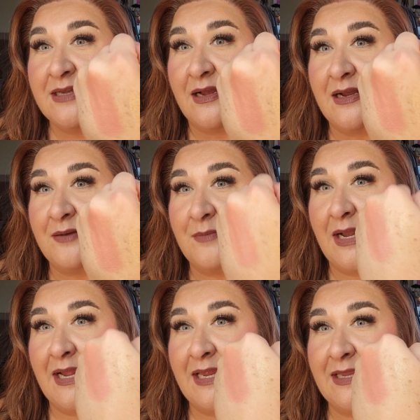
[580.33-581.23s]
Um,
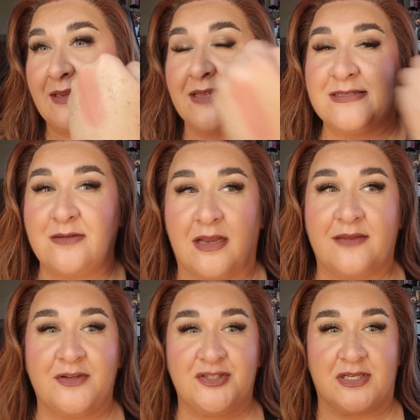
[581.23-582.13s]
I it's not
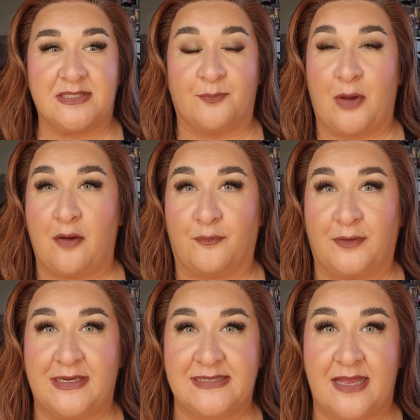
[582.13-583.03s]
even just the brow
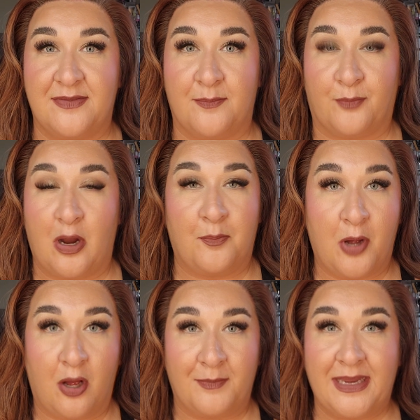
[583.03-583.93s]
freeze and the brow
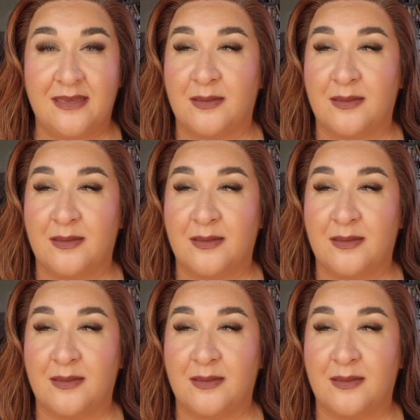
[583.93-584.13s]
pomade.